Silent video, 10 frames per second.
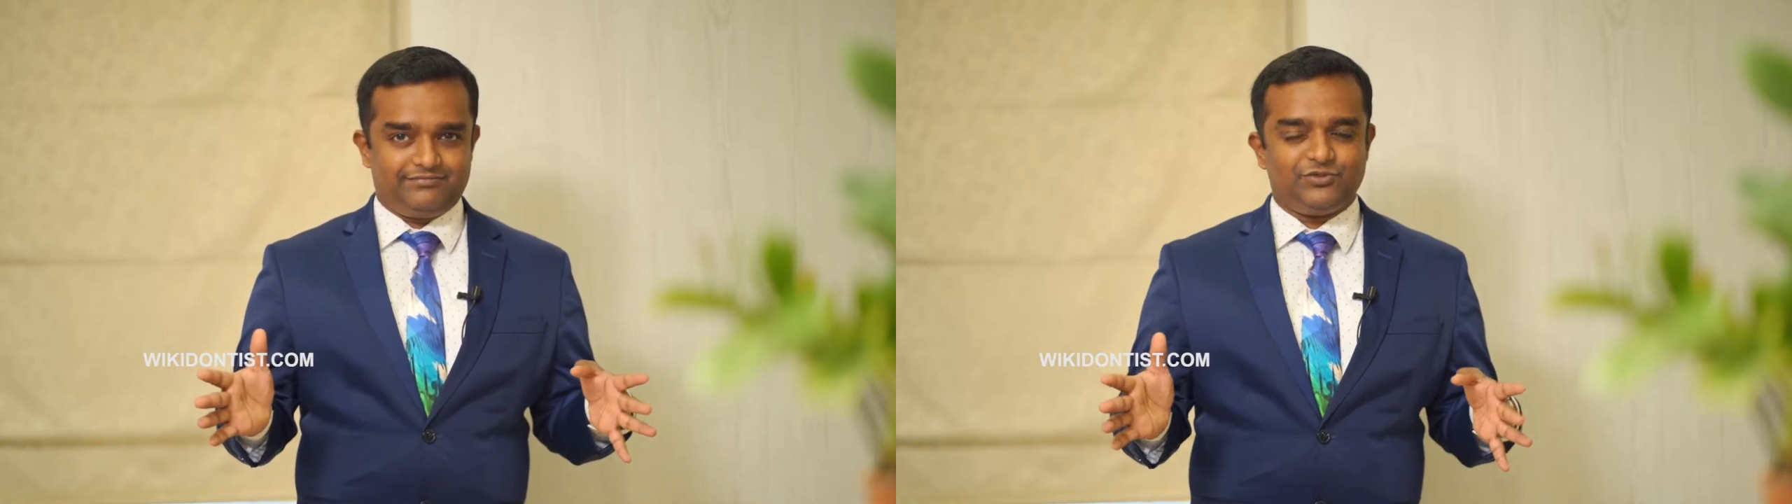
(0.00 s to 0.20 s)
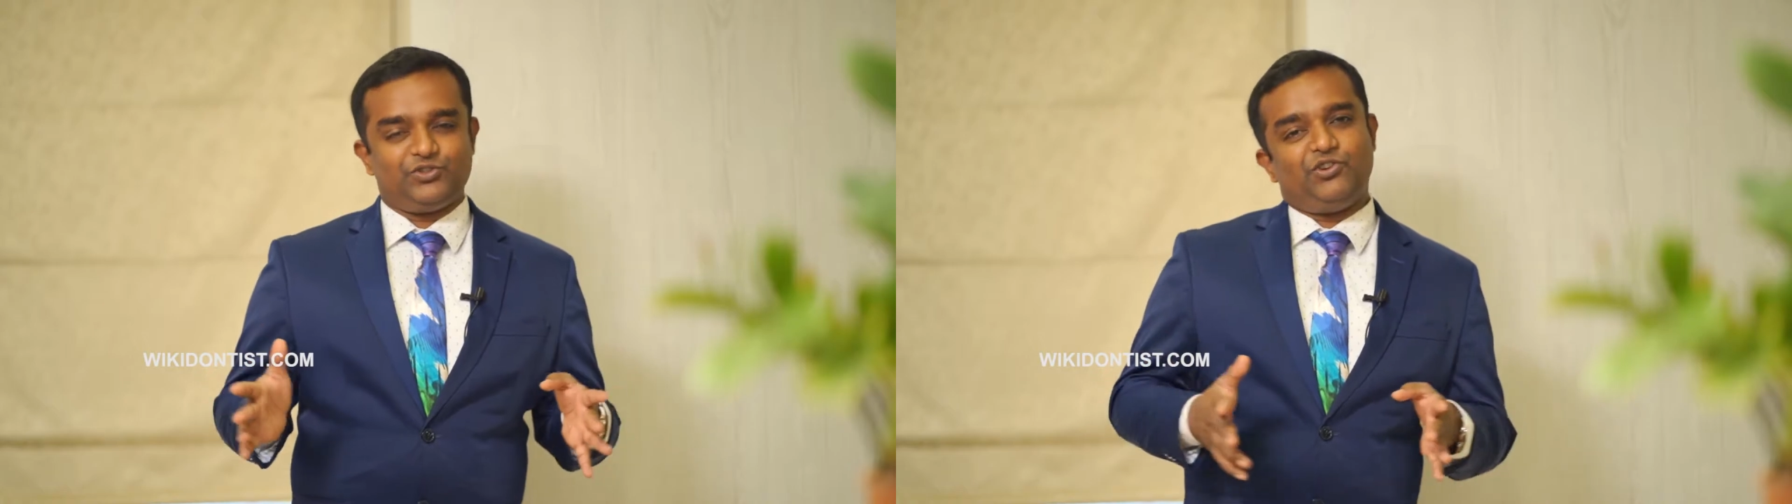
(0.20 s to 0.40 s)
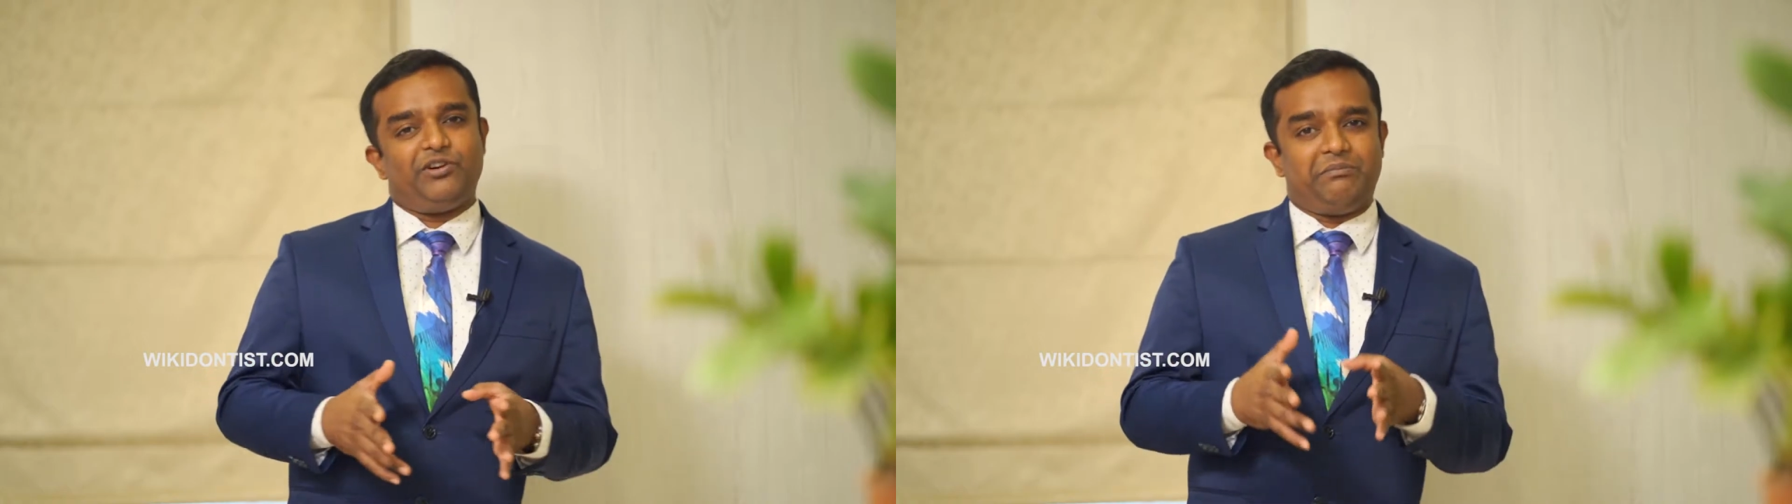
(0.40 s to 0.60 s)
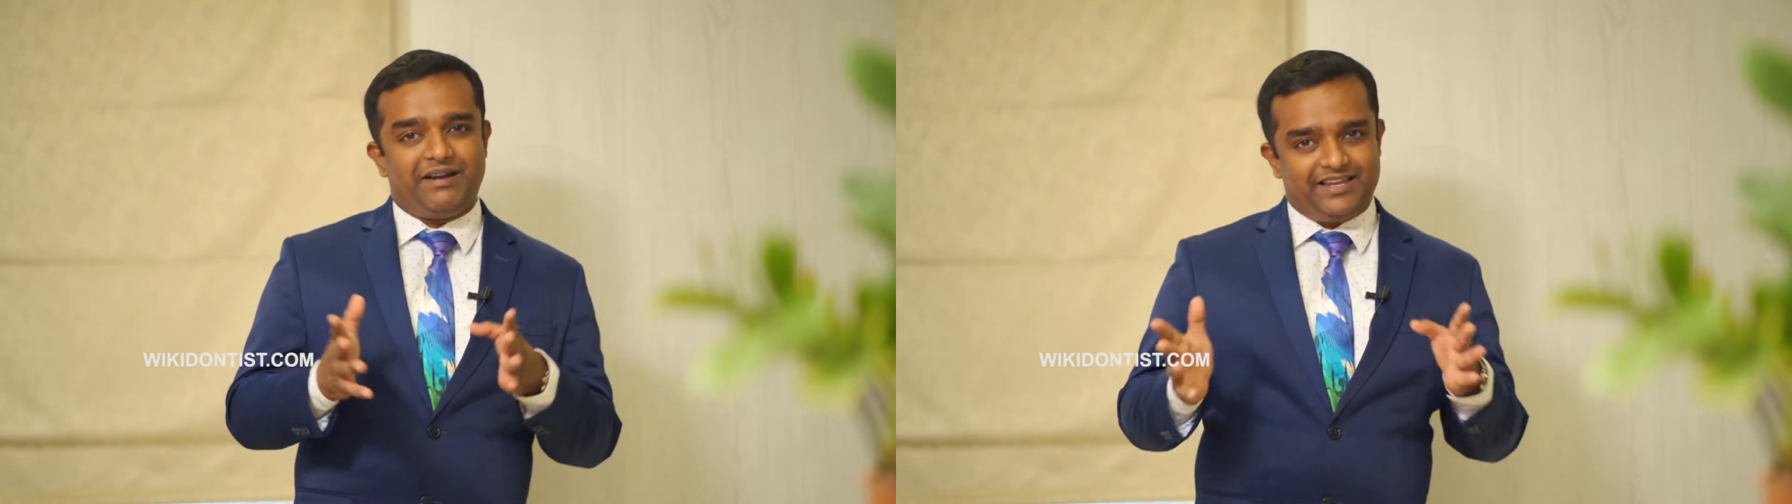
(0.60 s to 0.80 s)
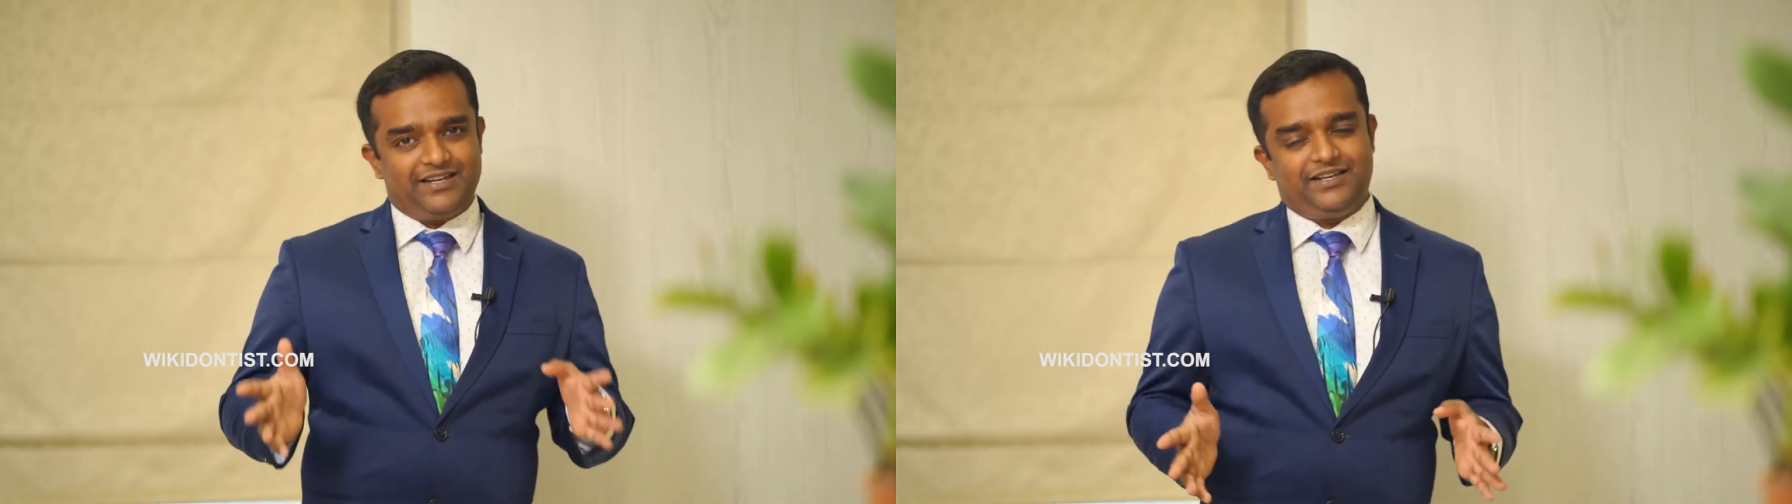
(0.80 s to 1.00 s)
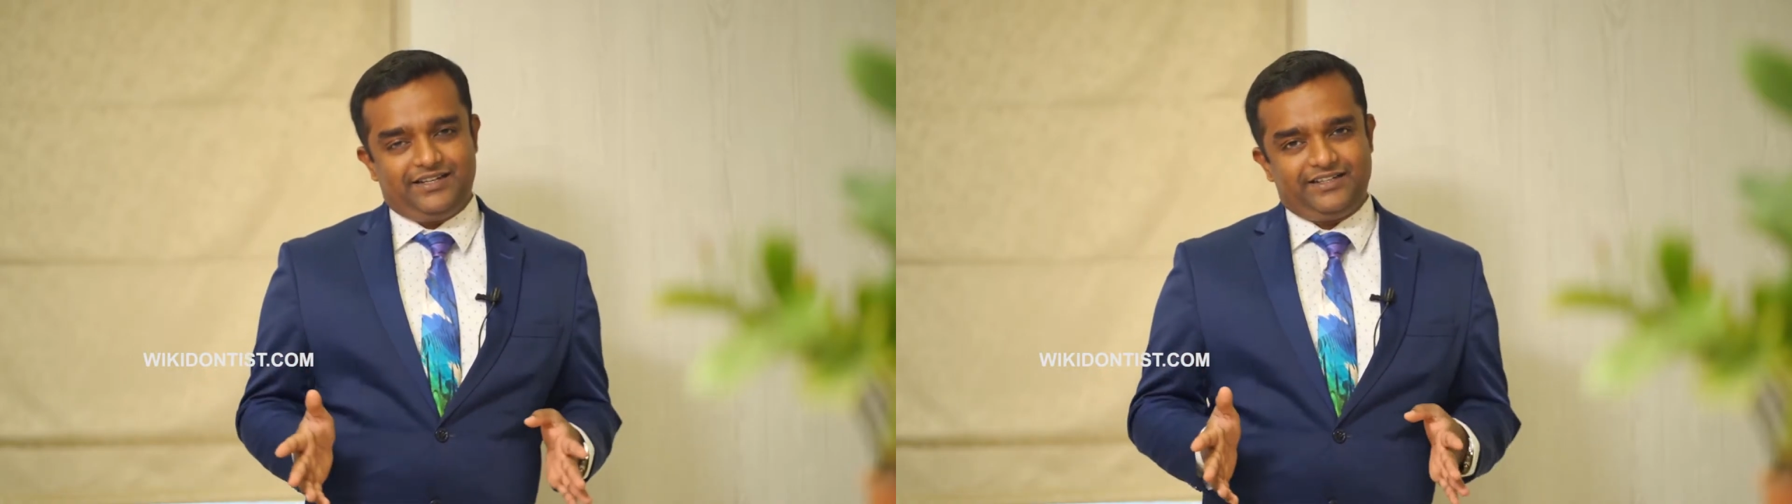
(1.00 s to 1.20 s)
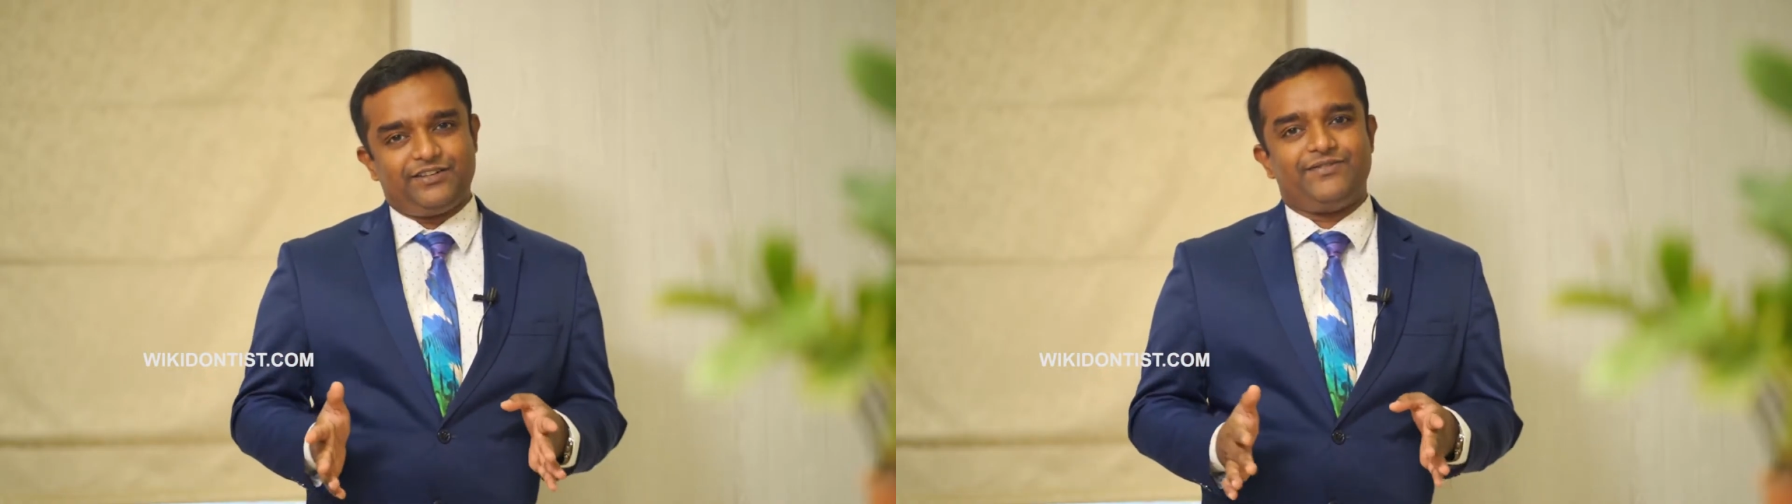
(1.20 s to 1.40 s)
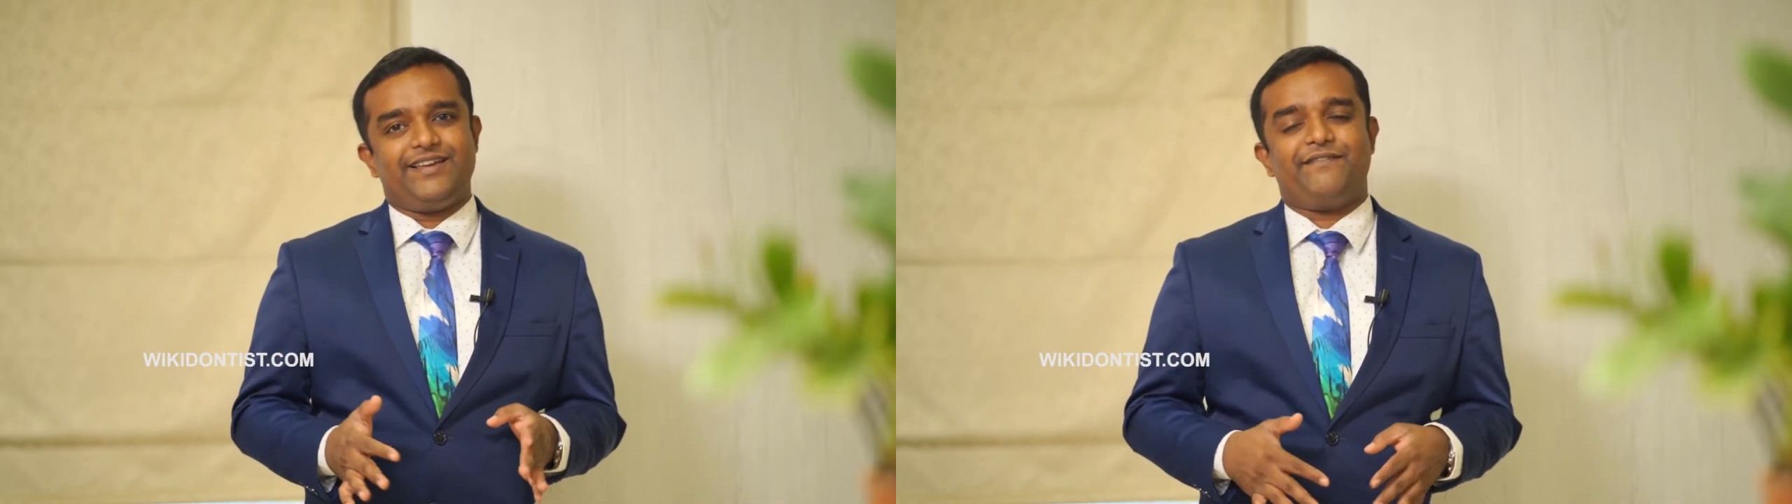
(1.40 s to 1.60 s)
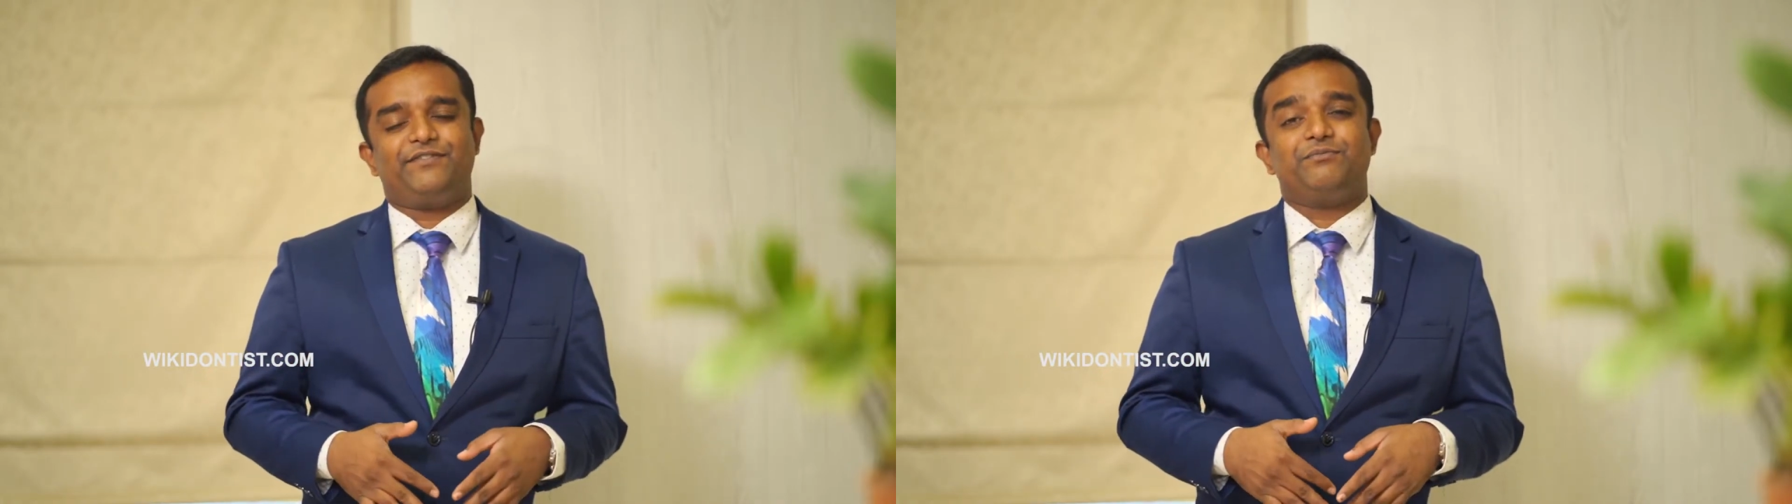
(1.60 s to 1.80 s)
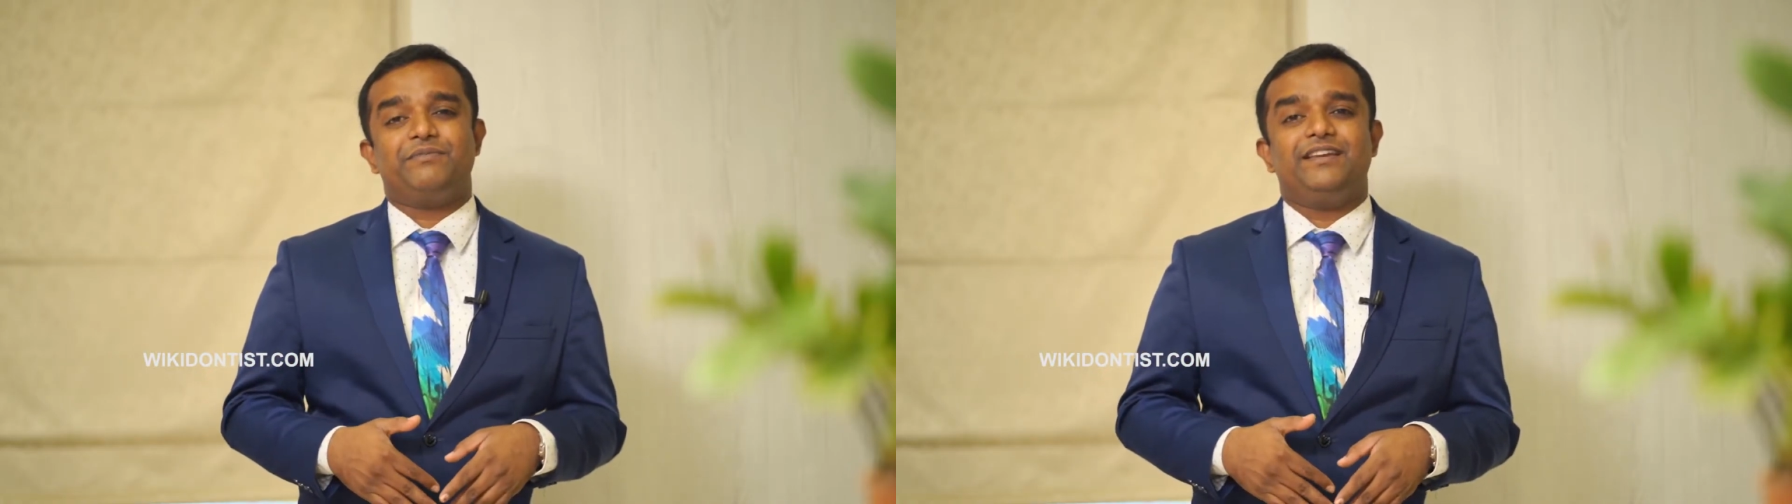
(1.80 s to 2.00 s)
you cannot buy an aligner we have to